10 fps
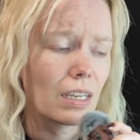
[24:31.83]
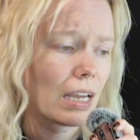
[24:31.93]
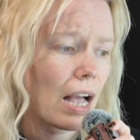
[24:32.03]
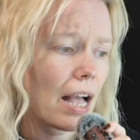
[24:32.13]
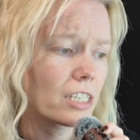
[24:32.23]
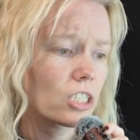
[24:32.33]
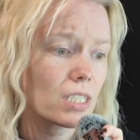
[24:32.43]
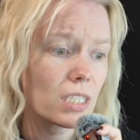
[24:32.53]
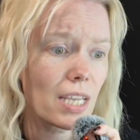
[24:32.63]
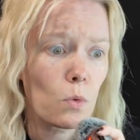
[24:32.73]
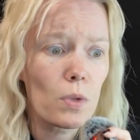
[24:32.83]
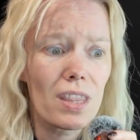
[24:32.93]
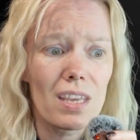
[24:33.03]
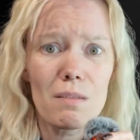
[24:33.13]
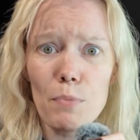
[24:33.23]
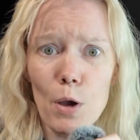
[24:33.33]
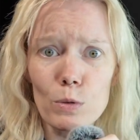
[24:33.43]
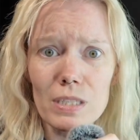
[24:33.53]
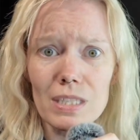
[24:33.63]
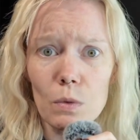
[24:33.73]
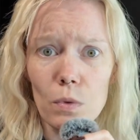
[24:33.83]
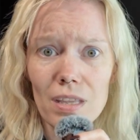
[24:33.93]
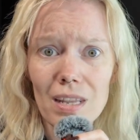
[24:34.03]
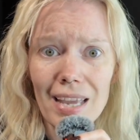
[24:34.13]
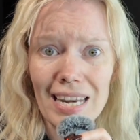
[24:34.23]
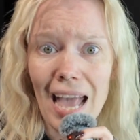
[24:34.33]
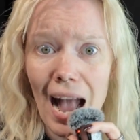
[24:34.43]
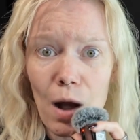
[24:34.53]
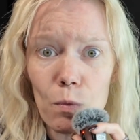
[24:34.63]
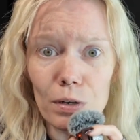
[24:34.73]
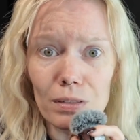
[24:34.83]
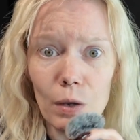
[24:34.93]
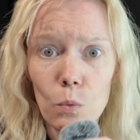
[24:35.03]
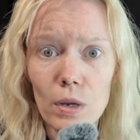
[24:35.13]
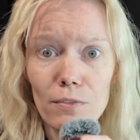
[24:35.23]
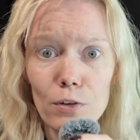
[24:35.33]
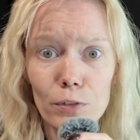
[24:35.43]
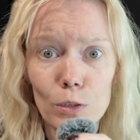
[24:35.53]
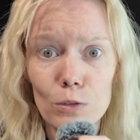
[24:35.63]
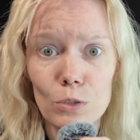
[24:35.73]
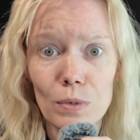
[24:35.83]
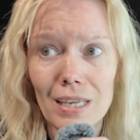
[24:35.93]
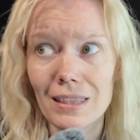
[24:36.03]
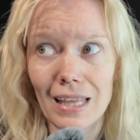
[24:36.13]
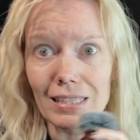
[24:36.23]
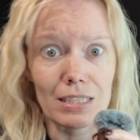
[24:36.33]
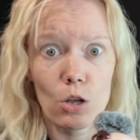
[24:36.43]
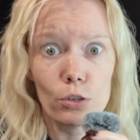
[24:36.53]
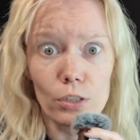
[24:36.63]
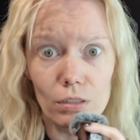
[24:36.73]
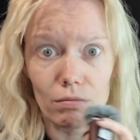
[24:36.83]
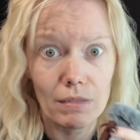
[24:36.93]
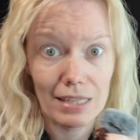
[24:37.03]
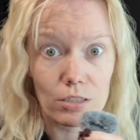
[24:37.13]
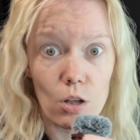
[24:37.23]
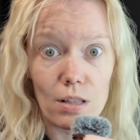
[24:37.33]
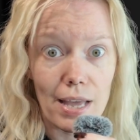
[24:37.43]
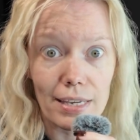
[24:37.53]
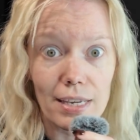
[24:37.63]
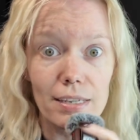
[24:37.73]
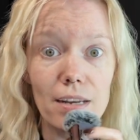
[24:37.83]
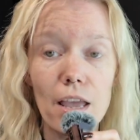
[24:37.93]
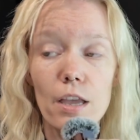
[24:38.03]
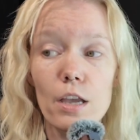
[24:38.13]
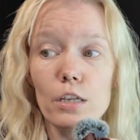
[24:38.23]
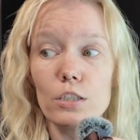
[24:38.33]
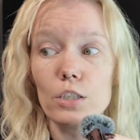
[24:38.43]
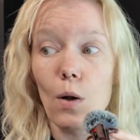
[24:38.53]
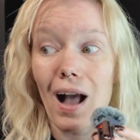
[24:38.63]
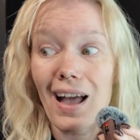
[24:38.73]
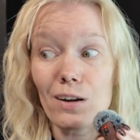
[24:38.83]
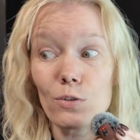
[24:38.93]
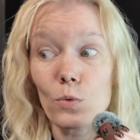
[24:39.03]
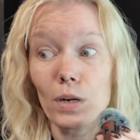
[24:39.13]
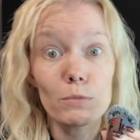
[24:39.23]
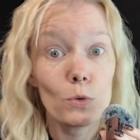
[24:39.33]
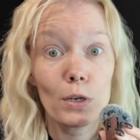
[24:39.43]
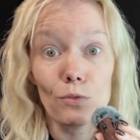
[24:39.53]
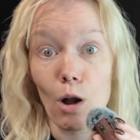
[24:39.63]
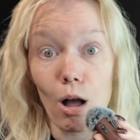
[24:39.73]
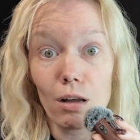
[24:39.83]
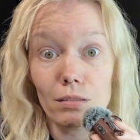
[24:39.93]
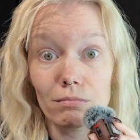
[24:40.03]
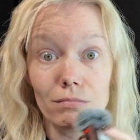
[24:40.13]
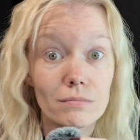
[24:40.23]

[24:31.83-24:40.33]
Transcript: it's like within posting within like an hour, like whatever views you get, that's all I get. So I don't know what I'm doing wrong.